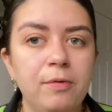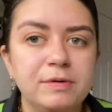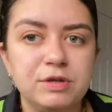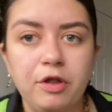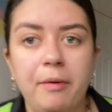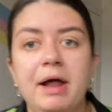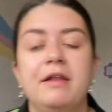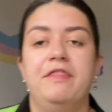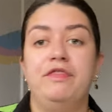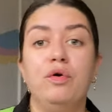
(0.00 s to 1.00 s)
because although I
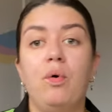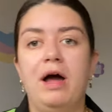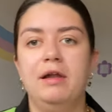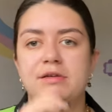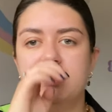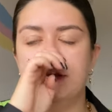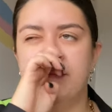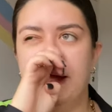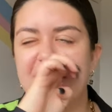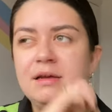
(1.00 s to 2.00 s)
thought I looked good in
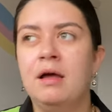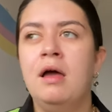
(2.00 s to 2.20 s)
red,